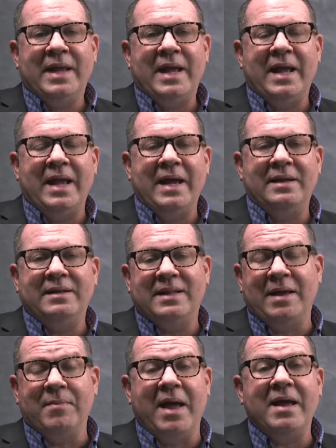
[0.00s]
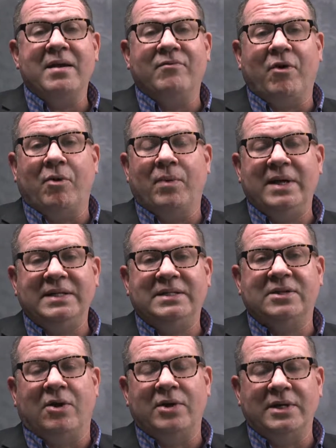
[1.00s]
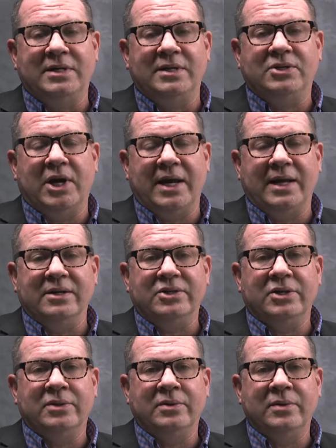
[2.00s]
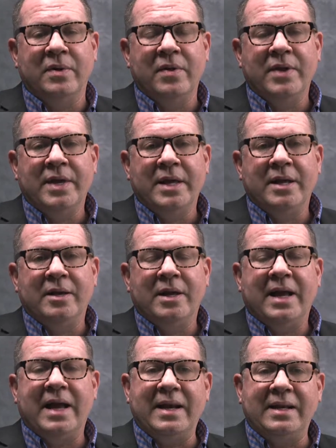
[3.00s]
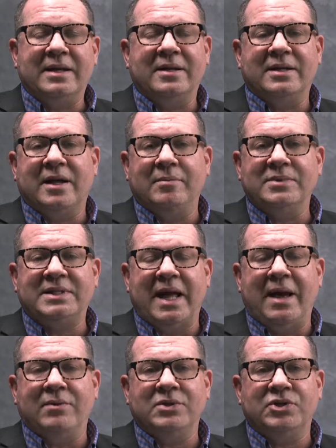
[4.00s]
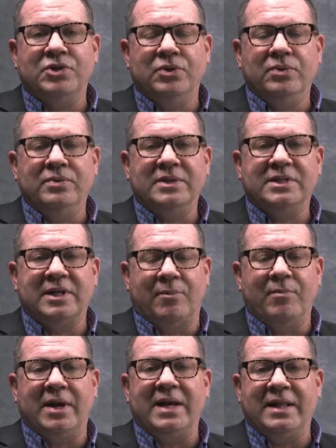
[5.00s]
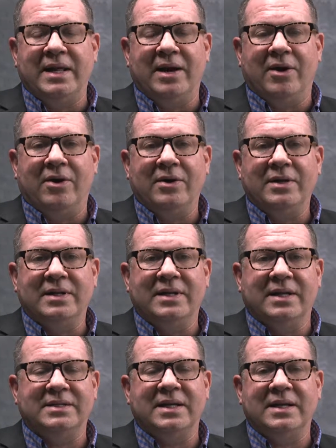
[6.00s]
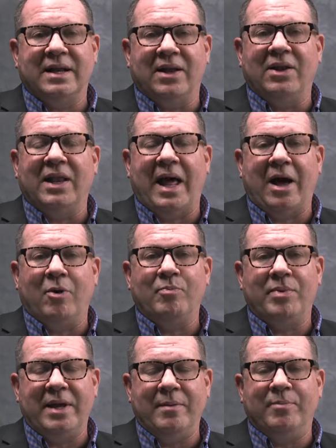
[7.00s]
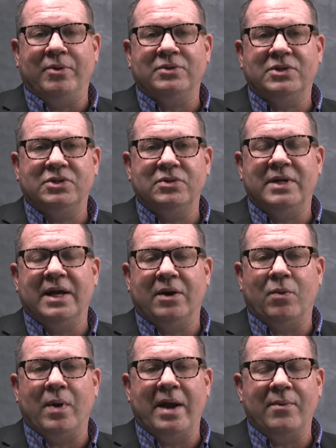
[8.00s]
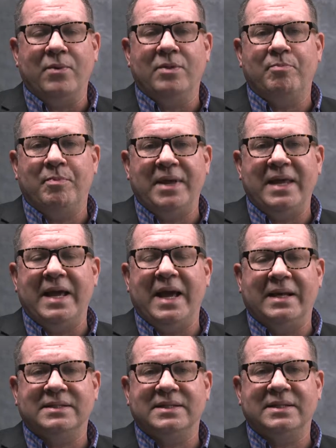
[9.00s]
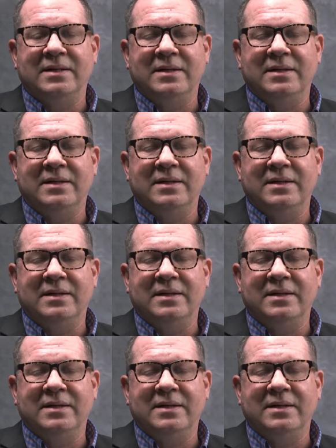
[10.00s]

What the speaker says: and they may have already started to change. And it comes down to somebody there doesn't allow people to get away with BS.